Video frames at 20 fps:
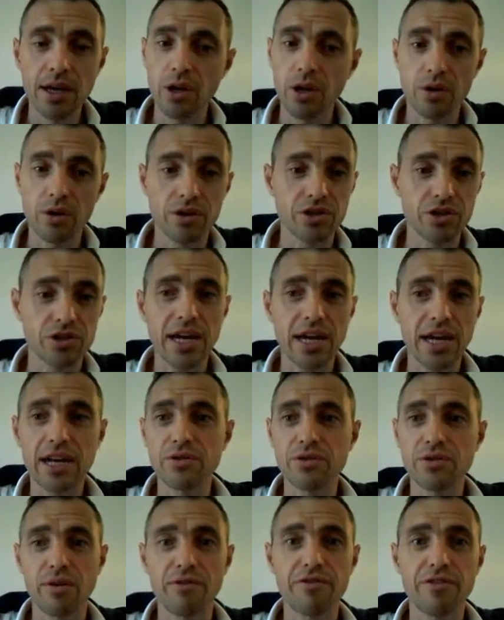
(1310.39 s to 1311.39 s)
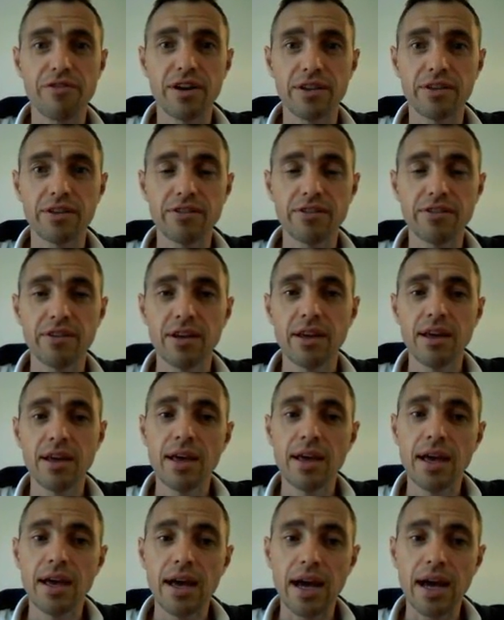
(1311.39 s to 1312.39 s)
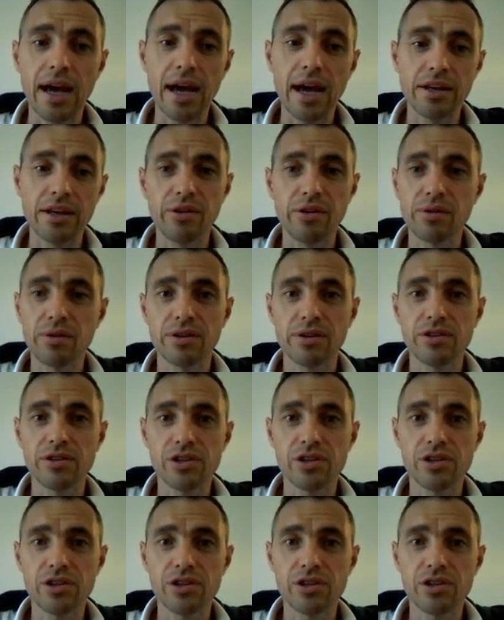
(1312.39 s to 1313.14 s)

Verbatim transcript: You can just add your own funds, and you can